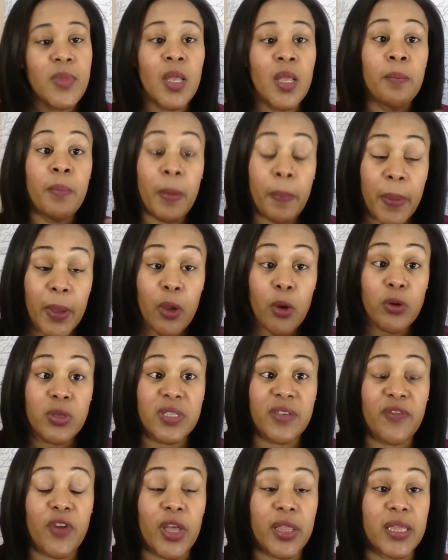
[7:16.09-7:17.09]
But because
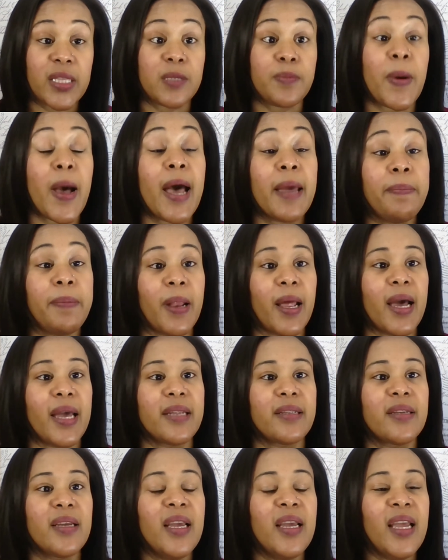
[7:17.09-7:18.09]
I've got this
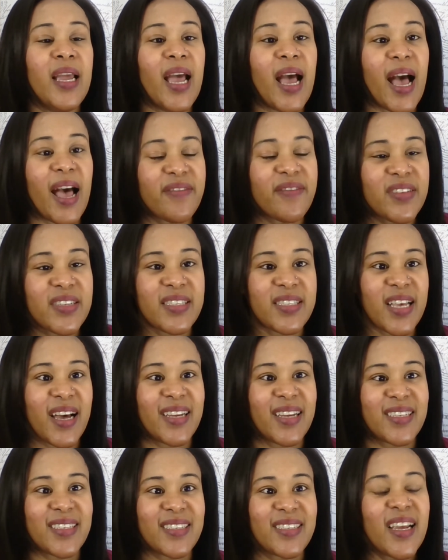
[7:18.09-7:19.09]
pipeline, I've
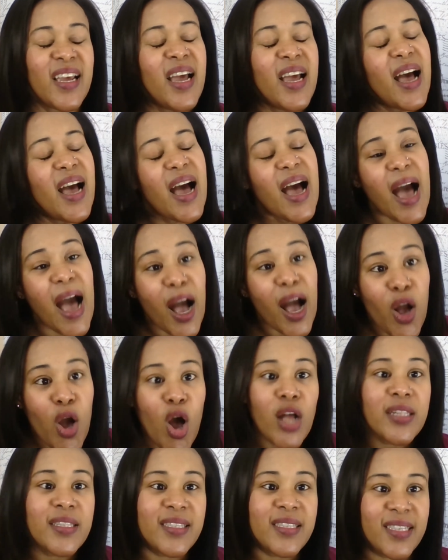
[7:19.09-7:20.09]
decided I
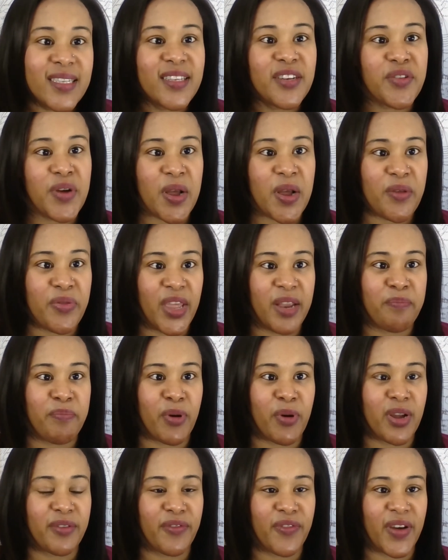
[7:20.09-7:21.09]
can't sit around that
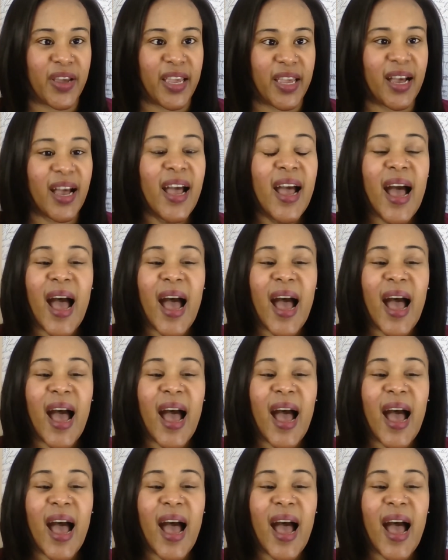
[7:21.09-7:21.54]
bonfire.